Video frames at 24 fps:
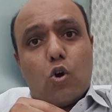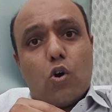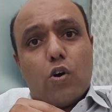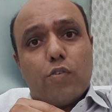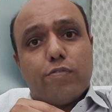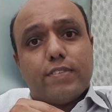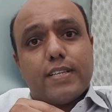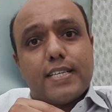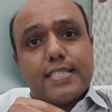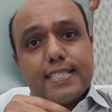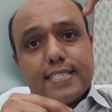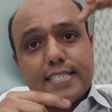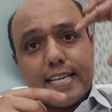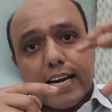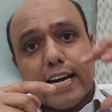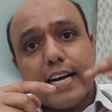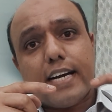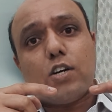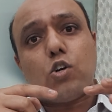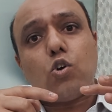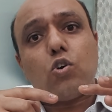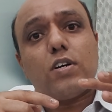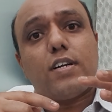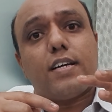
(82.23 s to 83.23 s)
of the
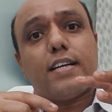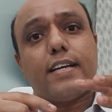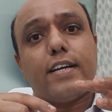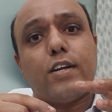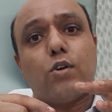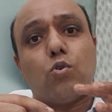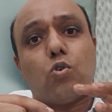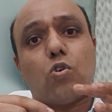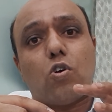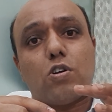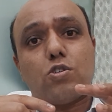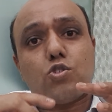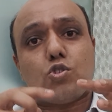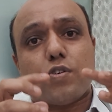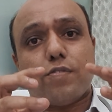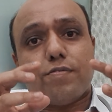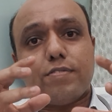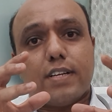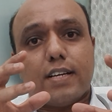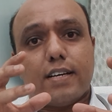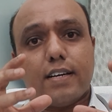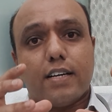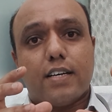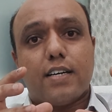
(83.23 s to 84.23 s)
second order neurons of
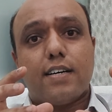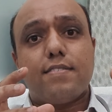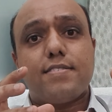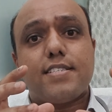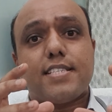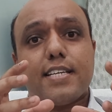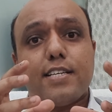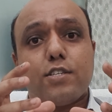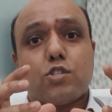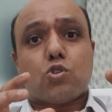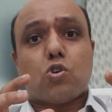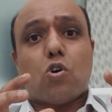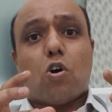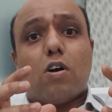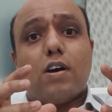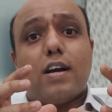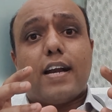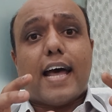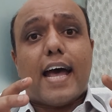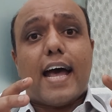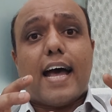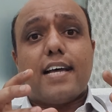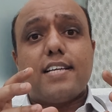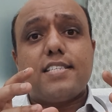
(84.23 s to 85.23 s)
the nerves is called
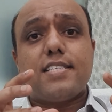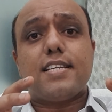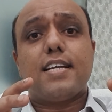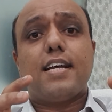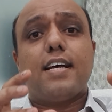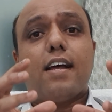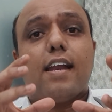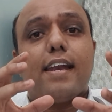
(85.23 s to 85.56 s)
as